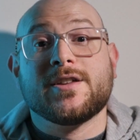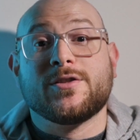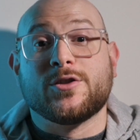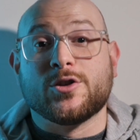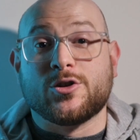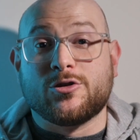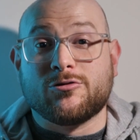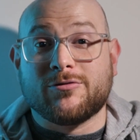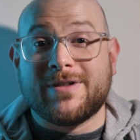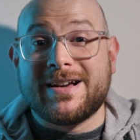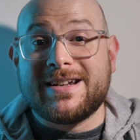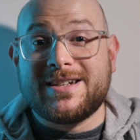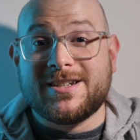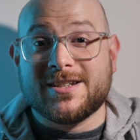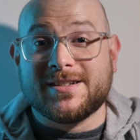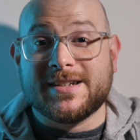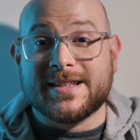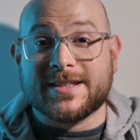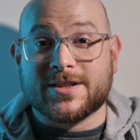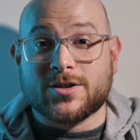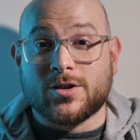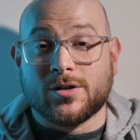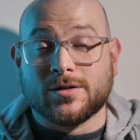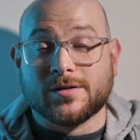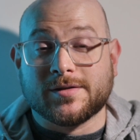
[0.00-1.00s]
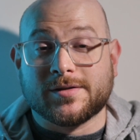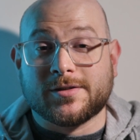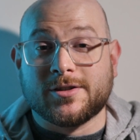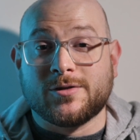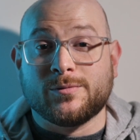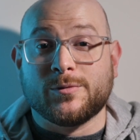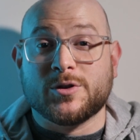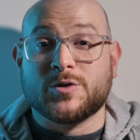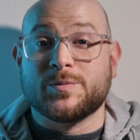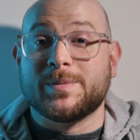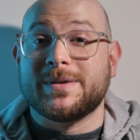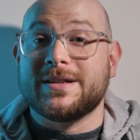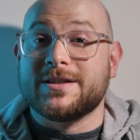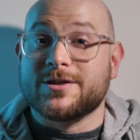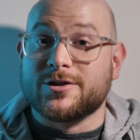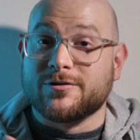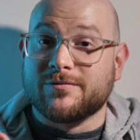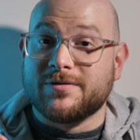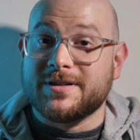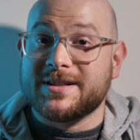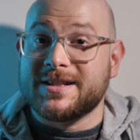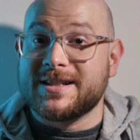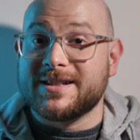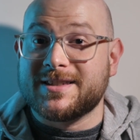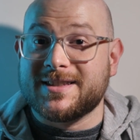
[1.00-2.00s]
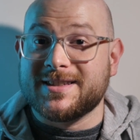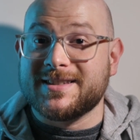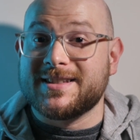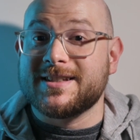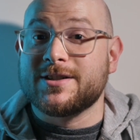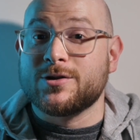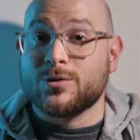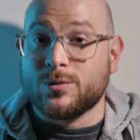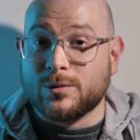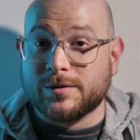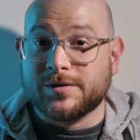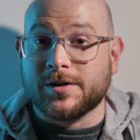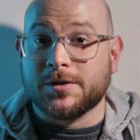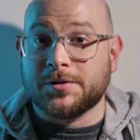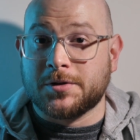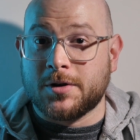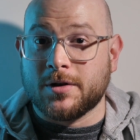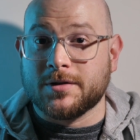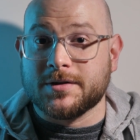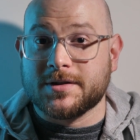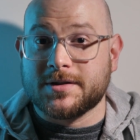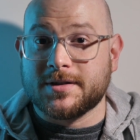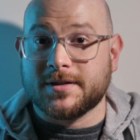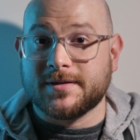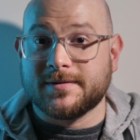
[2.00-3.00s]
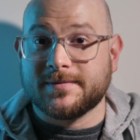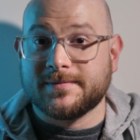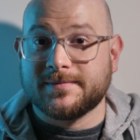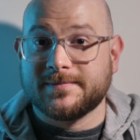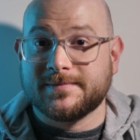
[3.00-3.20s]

The gradient is constant, which means the resistance is also constant.